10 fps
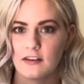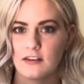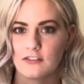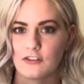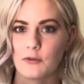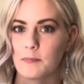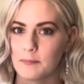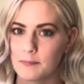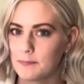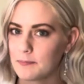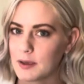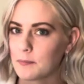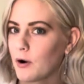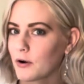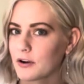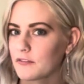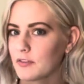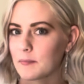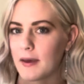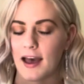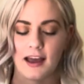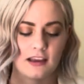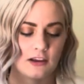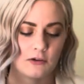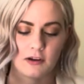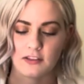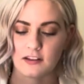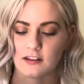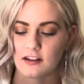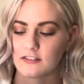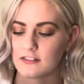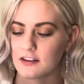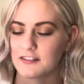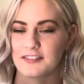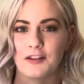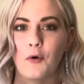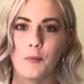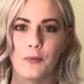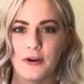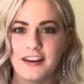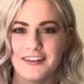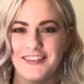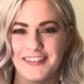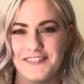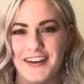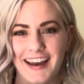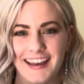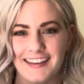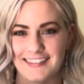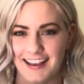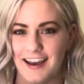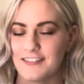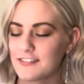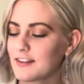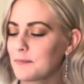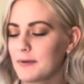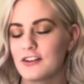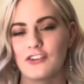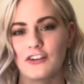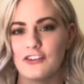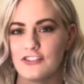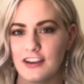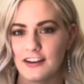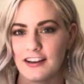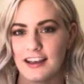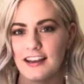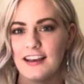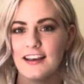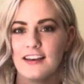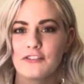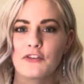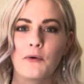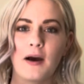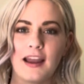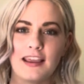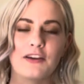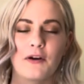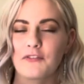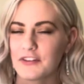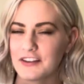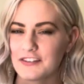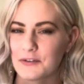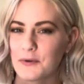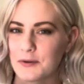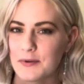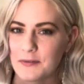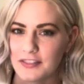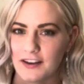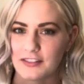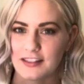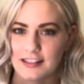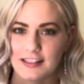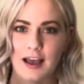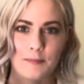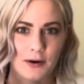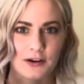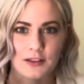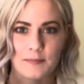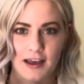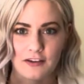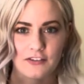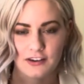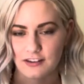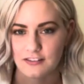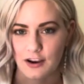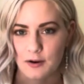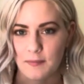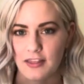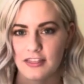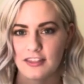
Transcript: such a big part of the bag. You know, I think that that's like the whole point of the bag is to have this like big chunky chain on it. So, you know, I really didn't want to be without that part of the bag for an entire month.